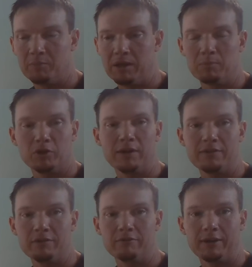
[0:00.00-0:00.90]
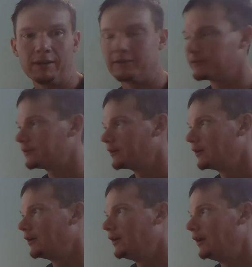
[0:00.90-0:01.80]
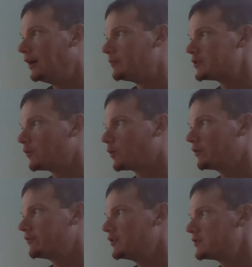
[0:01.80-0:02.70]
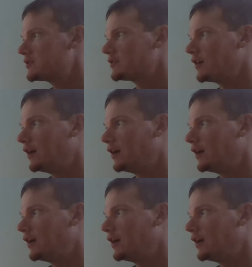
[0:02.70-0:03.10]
being progressive, I guess. So worldviews,